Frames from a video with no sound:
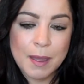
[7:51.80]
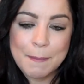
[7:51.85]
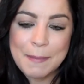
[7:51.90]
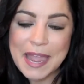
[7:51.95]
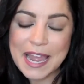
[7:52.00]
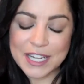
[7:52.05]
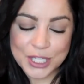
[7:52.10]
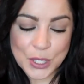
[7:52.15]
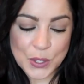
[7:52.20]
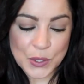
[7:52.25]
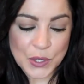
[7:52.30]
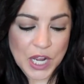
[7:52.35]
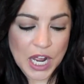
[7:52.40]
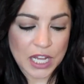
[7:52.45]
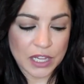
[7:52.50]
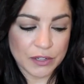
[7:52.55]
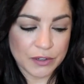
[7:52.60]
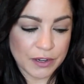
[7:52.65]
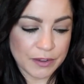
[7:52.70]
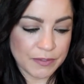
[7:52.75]
Pantone
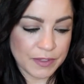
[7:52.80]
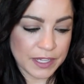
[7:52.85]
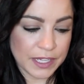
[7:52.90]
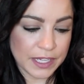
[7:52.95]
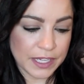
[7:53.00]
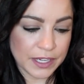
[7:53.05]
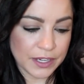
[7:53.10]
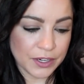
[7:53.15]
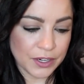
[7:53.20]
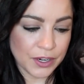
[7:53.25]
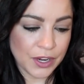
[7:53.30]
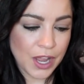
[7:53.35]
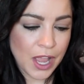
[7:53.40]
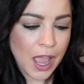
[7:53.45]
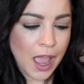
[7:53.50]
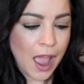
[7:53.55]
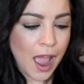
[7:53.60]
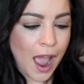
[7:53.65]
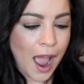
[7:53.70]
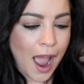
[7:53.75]
color of the year.
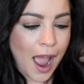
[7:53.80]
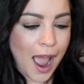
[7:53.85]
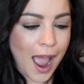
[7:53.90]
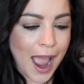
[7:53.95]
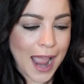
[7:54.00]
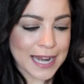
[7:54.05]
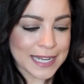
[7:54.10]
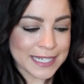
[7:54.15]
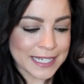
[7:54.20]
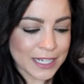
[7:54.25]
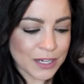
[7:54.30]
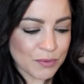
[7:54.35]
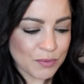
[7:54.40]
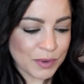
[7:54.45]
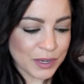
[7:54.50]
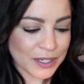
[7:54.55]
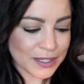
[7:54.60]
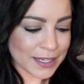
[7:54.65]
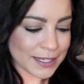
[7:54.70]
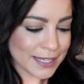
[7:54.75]
I didn't
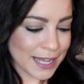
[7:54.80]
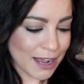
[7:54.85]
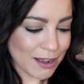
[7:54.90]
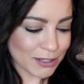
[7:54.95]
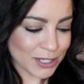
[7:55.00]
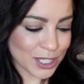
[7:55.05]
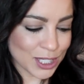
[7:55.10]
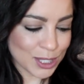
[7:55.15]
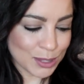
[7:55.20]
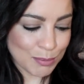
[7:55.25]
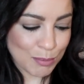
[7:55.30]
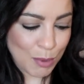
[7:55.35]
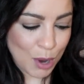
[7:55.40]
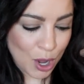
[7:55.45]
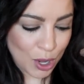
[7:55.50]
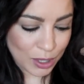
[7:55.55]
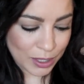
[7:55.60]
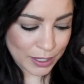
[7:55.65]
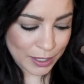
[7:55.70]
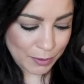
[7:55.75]
realize how
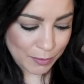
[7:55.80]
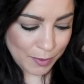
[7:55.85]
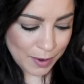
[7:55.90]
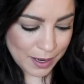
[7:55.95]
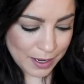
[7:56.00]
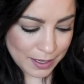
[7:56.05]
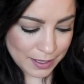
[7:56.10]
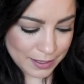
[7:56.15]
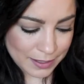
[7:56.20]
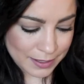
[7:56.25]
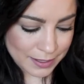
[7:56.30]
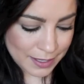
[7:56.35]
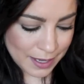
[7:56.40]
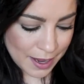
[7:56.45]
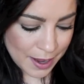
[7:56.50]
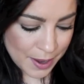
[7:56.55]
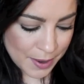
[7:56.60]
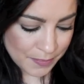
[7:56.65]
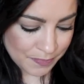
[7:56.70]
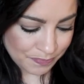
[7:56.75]
small it was.
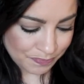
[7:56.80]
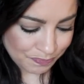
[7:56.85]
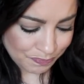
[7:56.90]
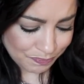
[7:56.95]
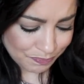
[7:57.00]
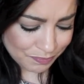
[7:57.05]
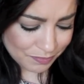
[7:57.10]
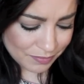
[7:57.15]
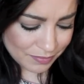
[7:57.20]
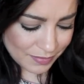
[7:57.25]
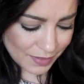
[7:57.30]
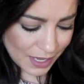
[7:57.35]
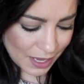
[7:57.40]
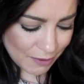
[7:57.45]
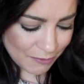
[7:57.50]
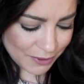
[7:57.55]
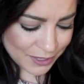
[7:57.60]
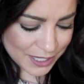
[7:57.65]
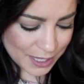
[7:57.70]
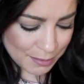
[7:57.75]

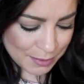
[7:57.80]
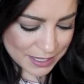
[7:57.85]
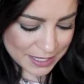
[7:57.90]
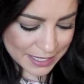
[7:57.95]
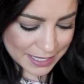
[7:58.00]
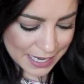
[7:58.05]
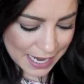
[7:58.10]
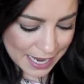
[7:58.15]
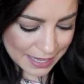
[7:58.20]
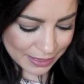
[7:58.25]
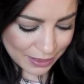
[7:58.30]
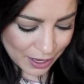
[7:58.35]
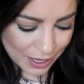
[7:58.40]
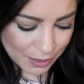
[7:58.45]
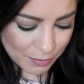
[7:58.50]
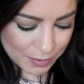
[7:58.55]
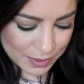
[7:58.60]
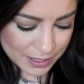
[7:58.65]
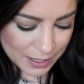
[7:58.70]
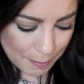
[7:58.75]
For some reason, I thought
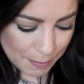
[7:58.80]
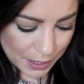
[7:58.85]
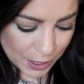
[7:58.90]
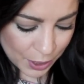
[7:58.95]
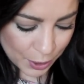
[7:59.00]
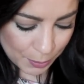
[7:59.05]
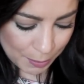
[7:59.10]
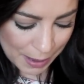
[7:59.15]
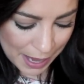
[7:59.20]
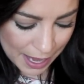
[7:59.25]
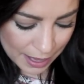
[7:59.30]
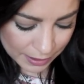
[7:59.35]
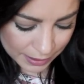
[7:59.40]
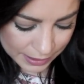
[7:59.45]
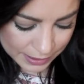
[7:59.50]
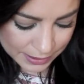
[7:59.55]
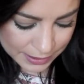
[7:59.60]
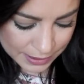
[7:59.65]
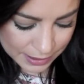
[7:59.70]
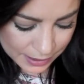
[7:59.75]
it was a bigger
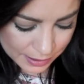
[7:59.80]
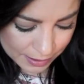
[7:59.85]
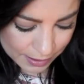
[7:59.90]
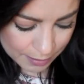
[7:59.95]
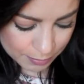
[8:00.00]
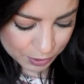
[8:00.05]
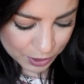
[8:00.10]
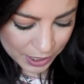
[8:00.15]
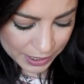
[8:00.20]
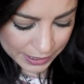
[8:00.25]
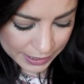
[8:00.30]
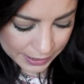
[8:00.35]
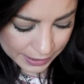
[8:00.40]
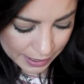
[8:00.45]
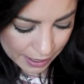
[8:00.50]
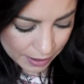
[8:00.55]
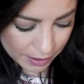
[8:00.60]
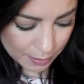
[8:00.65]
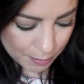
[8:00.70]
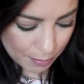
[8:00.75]
palette. I'm trying to get
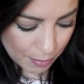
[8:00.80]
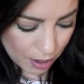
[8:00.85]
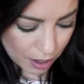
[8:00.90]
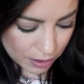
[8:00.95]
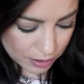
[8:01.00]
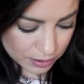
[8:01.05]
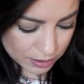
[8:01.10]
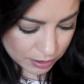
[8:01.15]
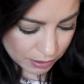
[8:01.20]
it out of the box.